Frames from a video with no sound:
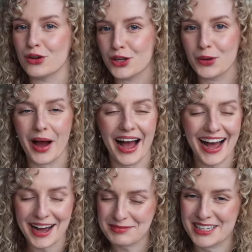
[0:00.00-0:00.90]
you
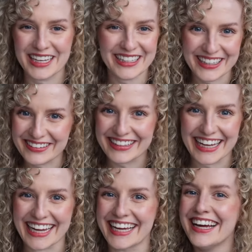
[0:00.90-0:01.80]

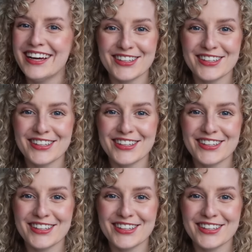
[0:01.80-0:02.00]
absolutely